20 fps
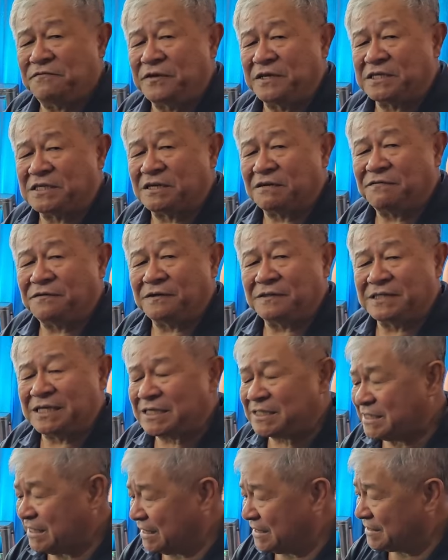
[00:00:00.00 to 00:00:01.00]
feature for
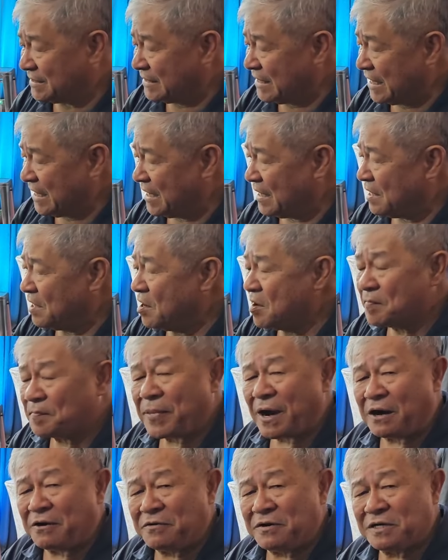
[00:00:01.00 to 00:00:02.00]
this is the
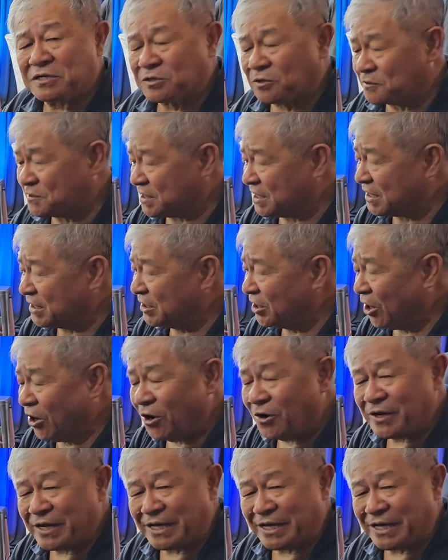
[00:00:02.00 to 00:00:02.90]
power closing door.